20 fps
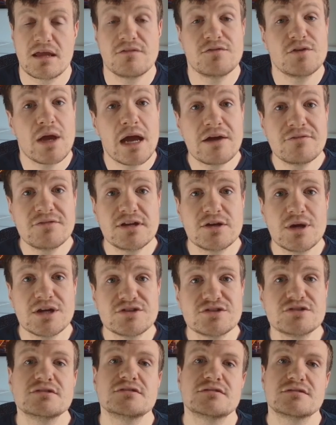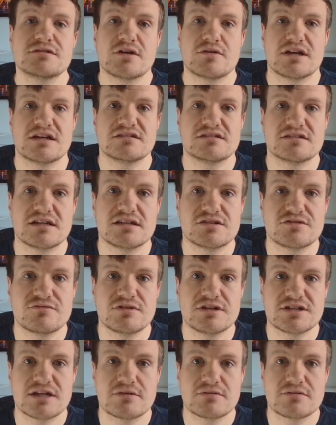If you have any questions, don't hesitate to
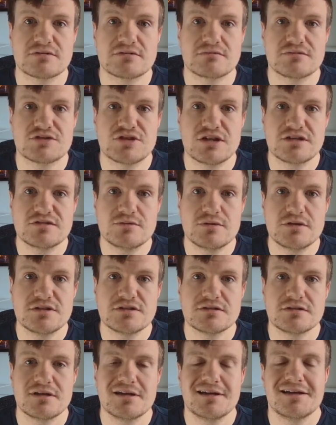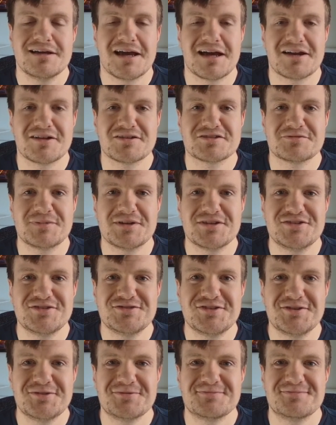reach out and chat to us, and I'll speak to
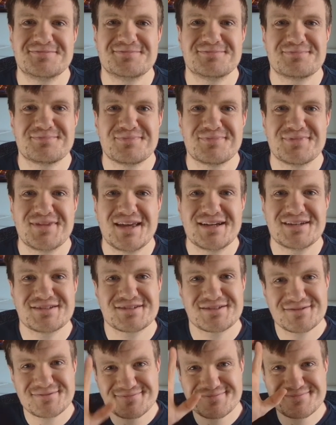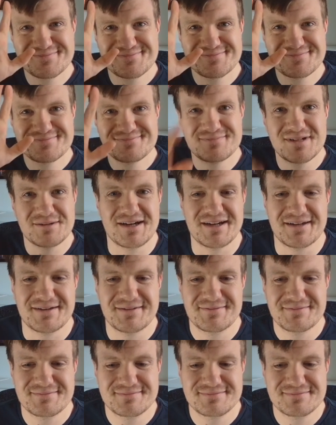you soon. Thanks. Bye-bye.